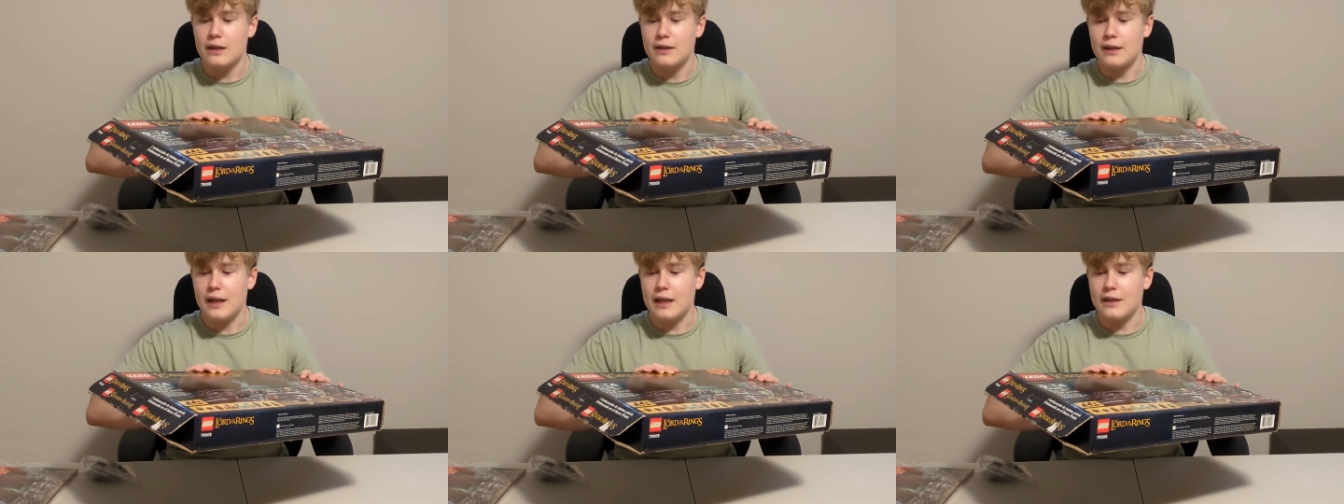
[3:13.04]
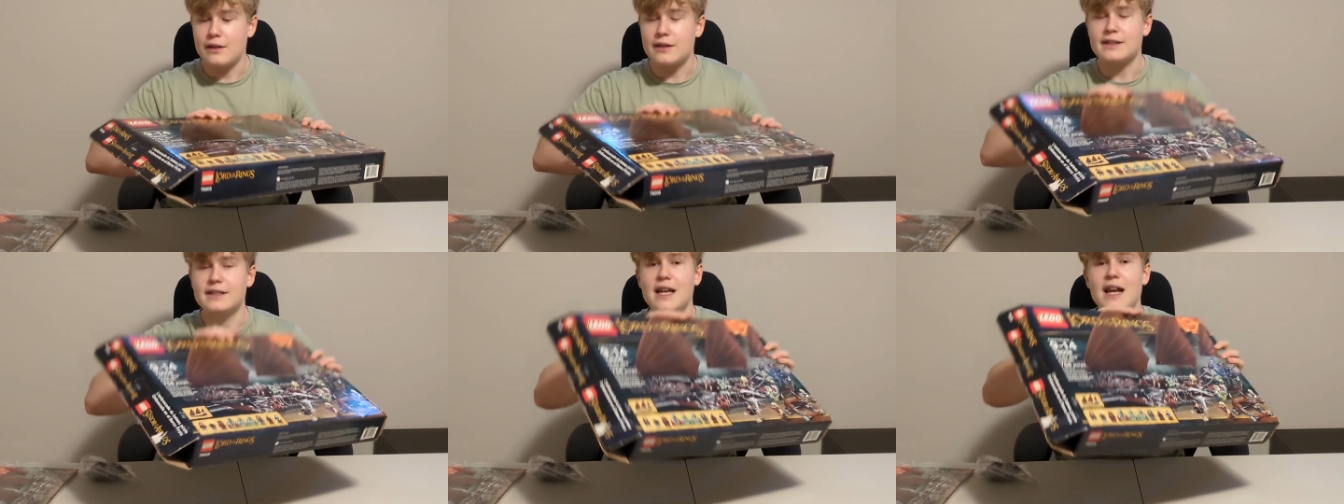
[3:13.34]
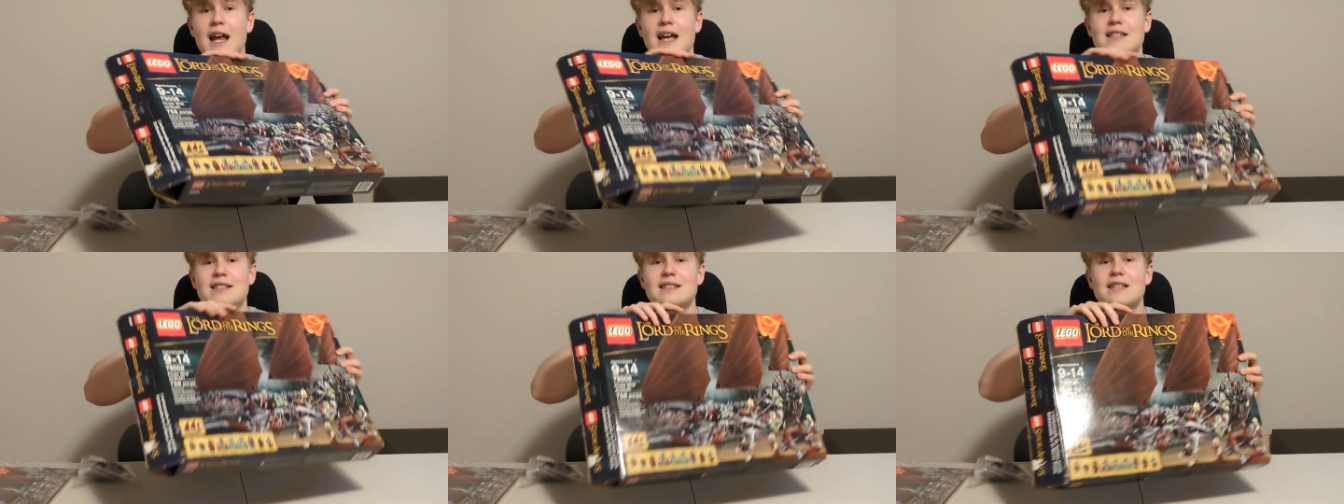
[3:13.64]
that the
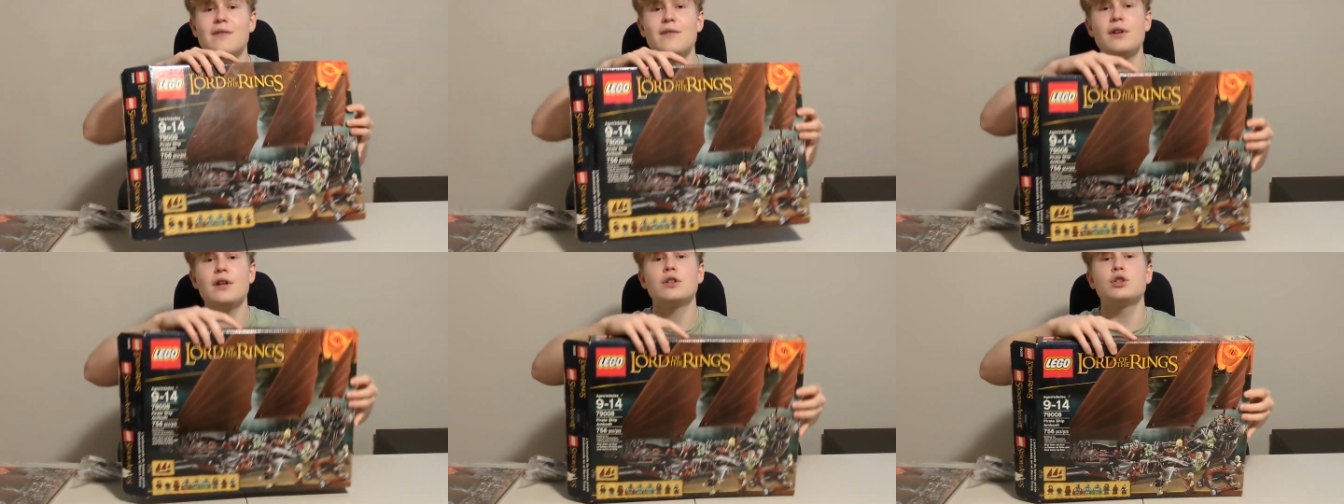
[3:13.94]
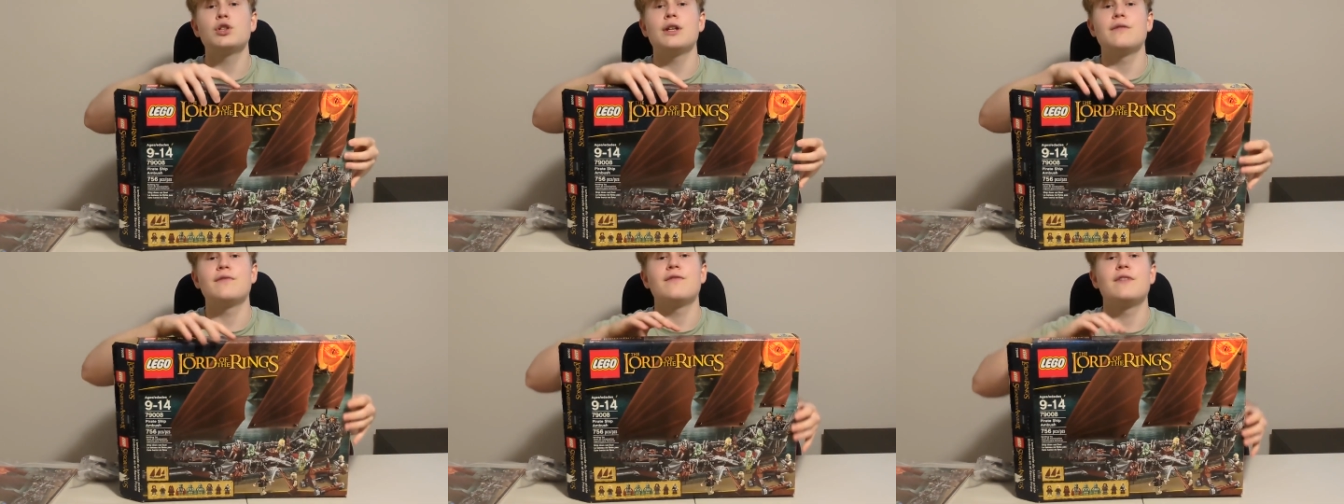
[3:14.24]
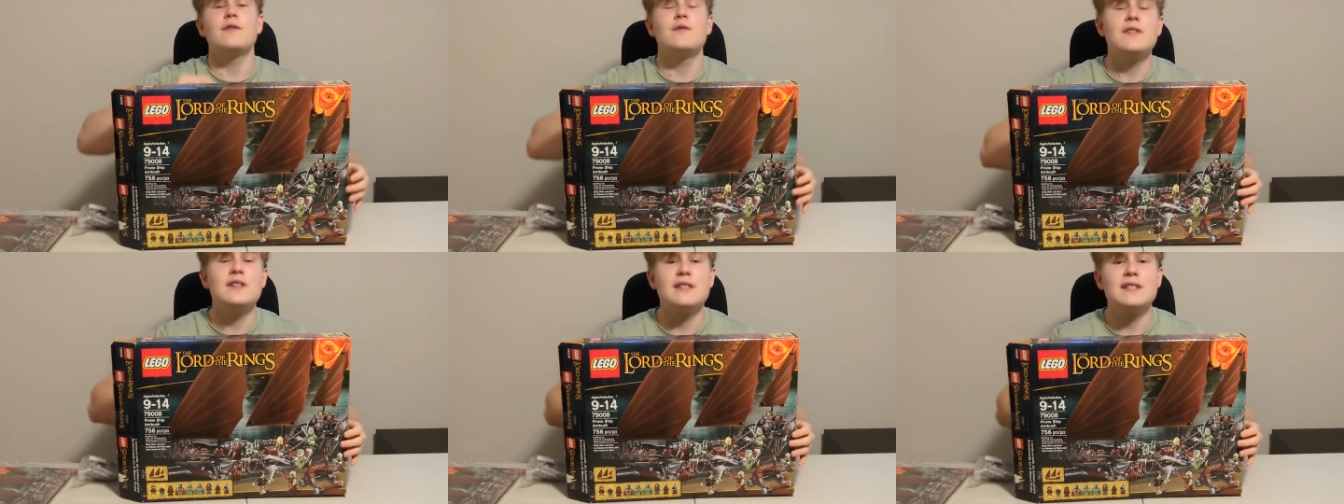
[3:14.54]
set has
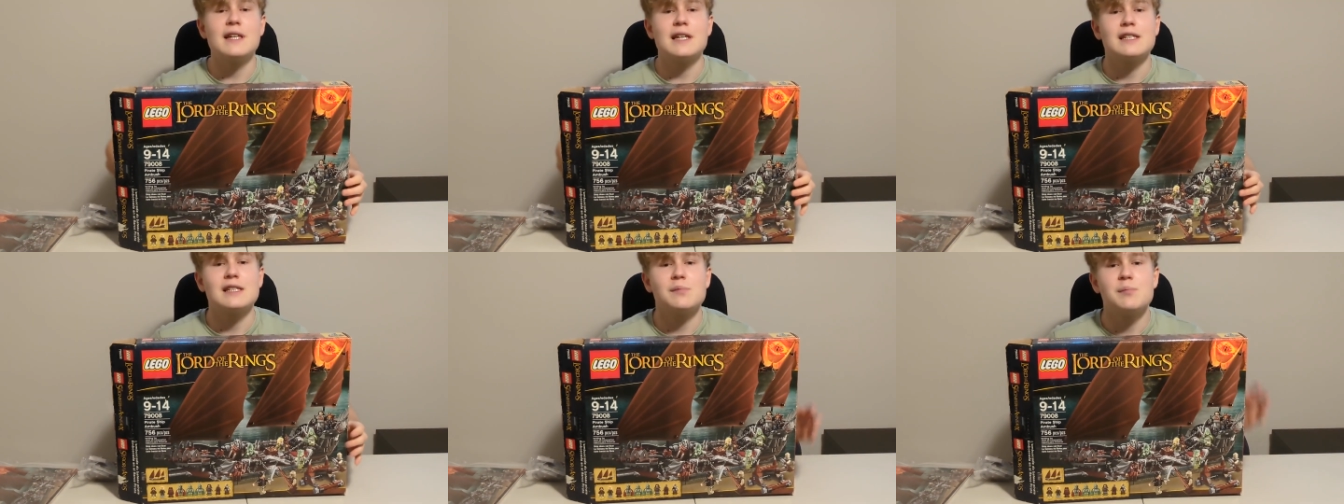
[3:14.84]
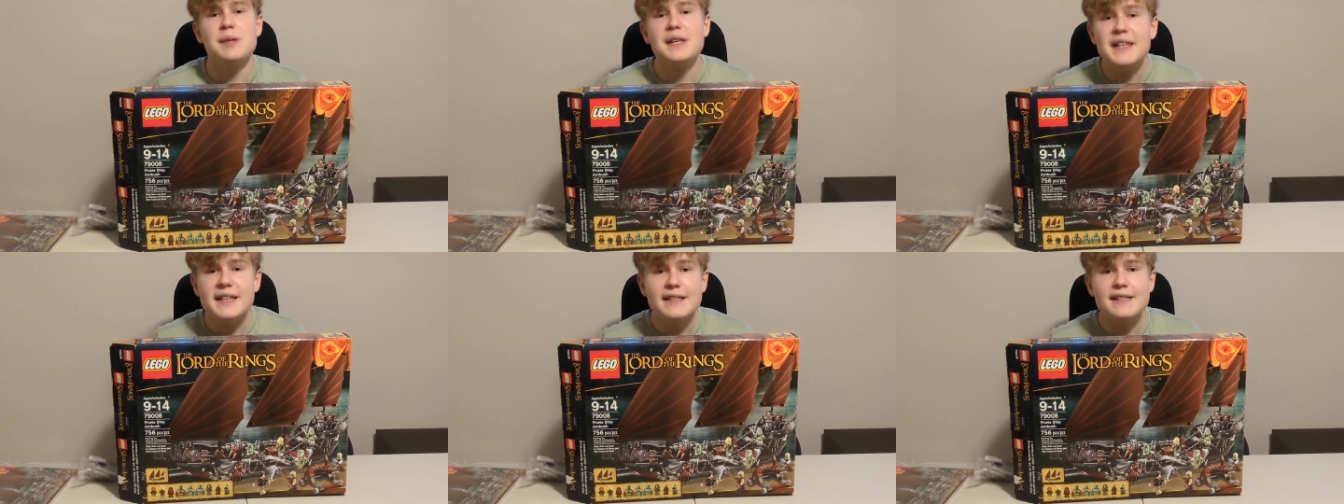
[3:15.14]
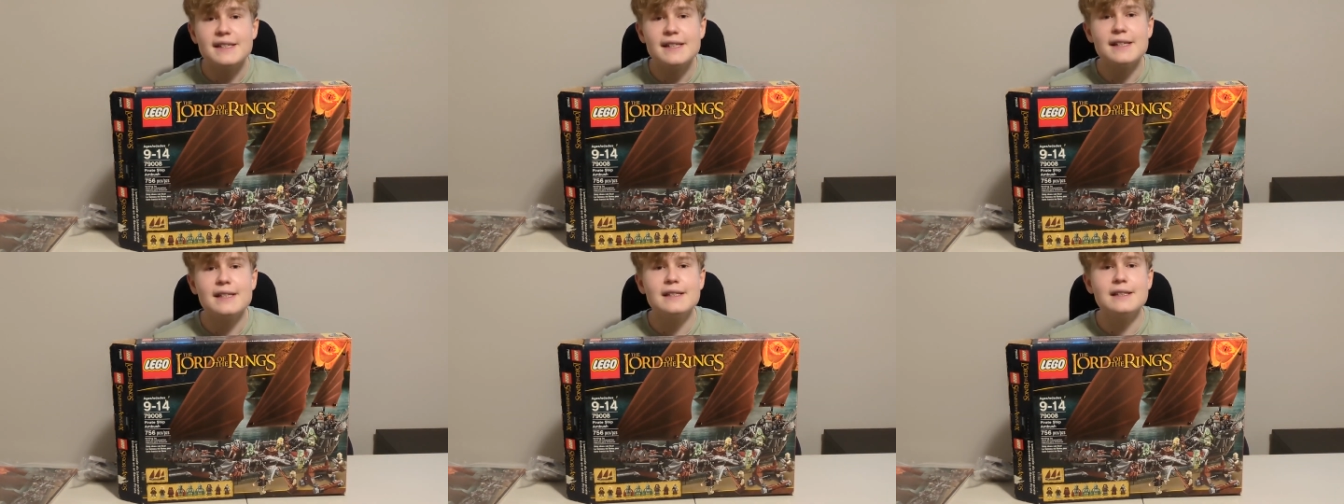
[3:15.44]
756
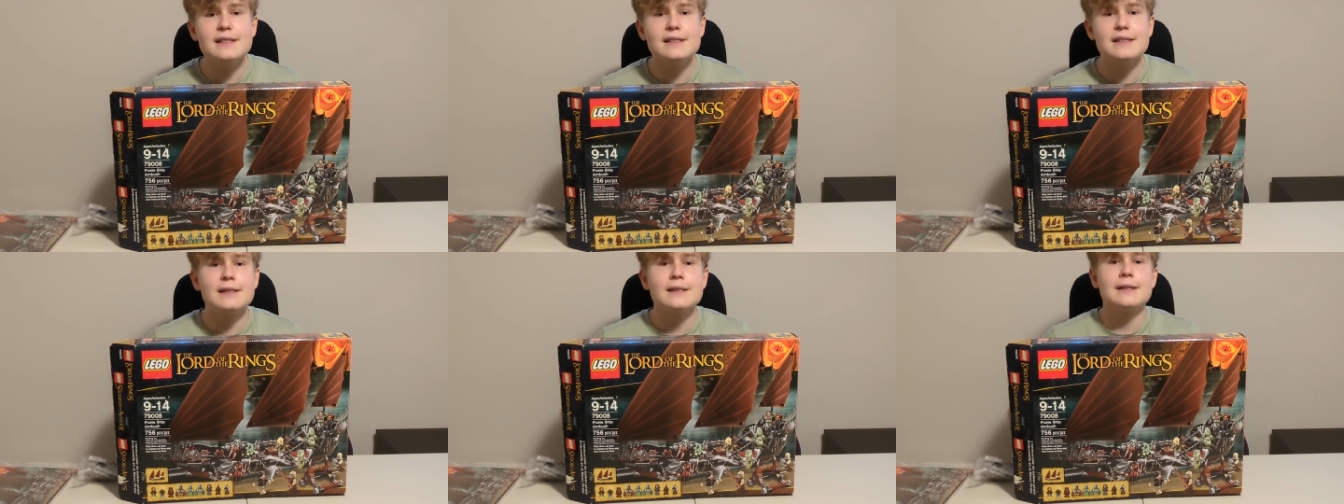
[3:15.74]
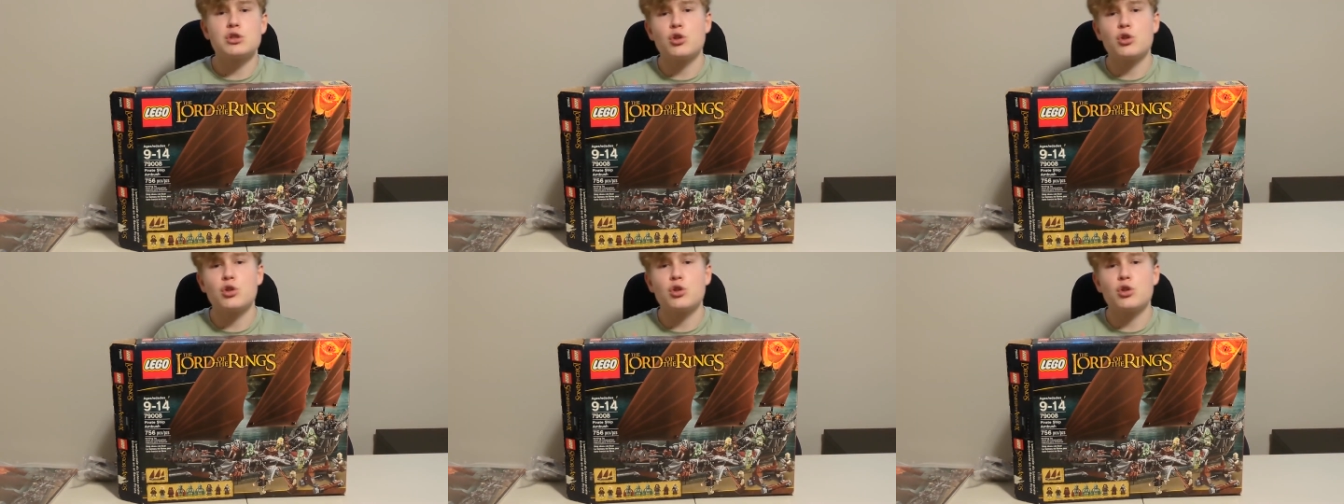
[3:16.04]
pieces,